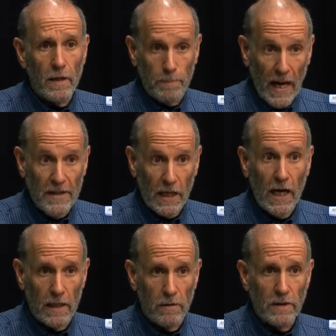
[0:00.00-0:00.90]
by the
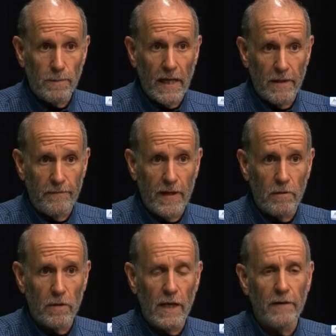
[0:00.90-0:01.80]
Congress, by the
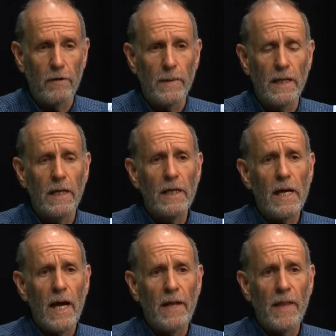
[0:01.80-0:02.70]
federal government,
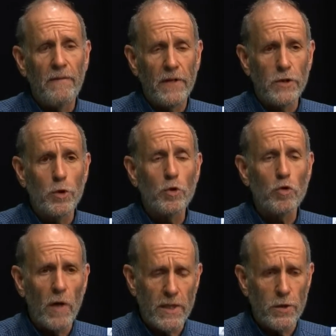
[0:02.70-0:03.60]
and they've issued
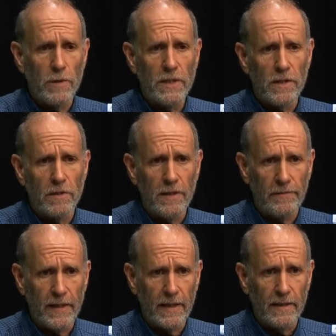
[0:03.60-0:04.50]
Treasury
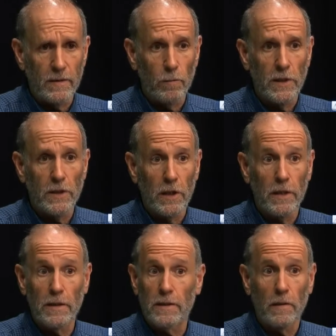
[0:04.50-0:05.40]
certificates, which
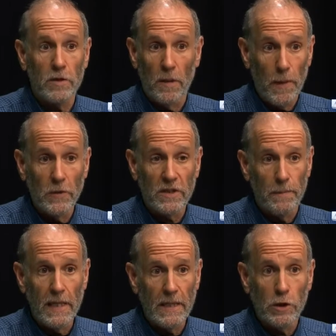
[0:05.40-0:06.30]
is supposed to
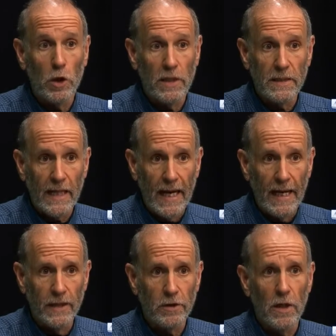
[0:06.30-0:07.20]
be as good as
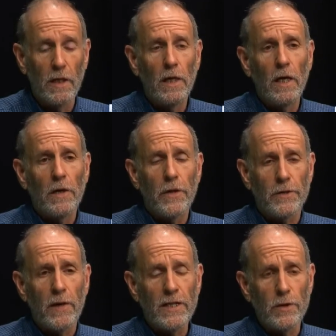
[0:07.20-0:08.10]
cash. Mm -hmm. The
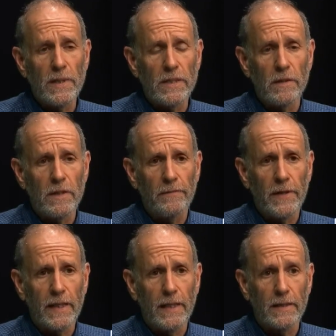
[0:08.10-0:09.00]
Treasury
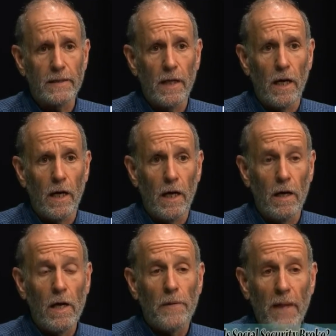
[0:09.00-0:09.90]
certificates, uh,
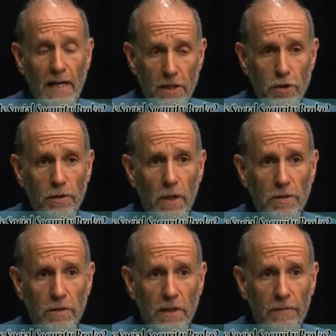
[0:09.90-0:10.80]
they issue those
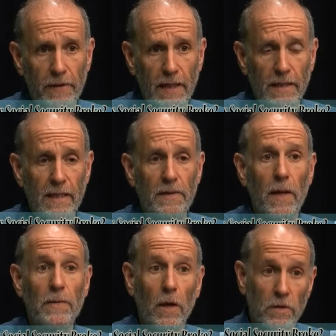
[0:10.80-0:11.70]
certificates, and
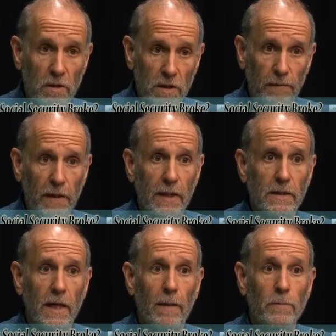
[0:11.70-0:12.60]
then those certificates
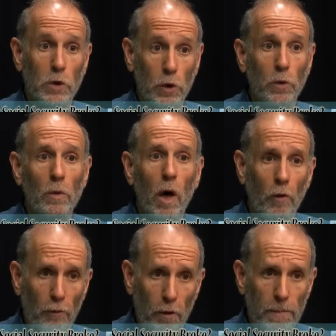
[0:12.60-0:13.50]
come due
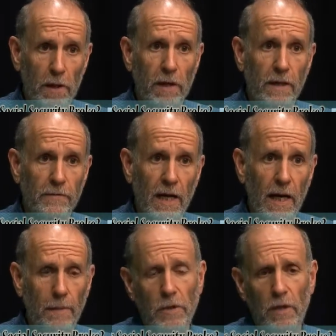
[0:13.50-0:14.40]
over a period of
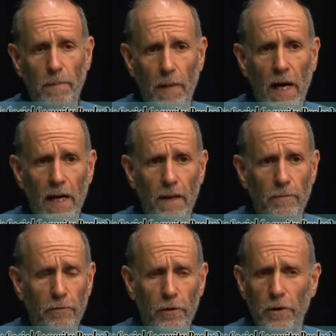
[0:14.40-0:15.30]
time. You can buy them
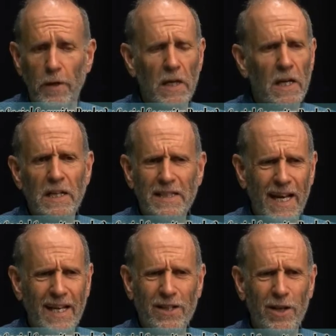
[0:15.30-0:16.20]
for
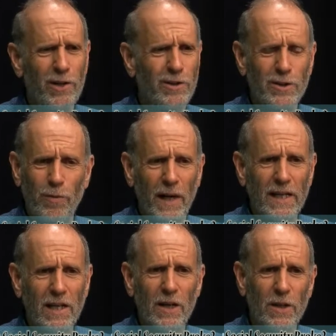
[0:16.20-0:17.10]
10 years, 20
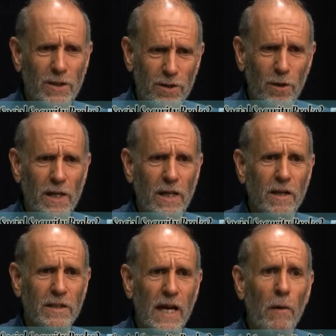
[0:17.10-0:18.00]
years, 30
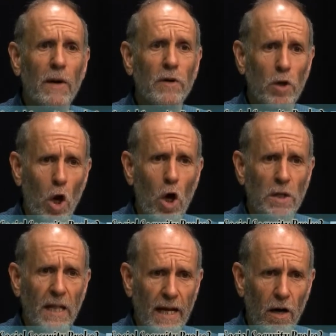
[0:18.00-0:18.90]
years, however long
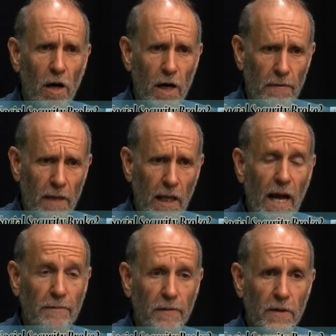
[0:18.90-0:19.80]
they are, the
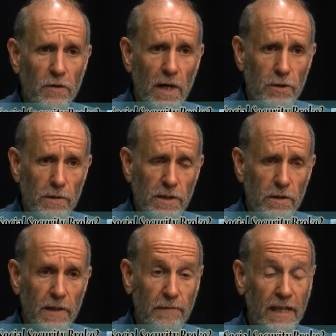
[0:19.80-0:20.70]
life of the Treasury
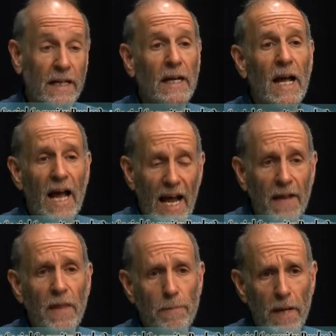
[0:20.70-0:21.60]
certificate,
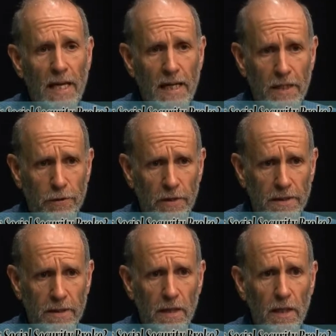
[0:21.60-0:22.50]
and they pay interest.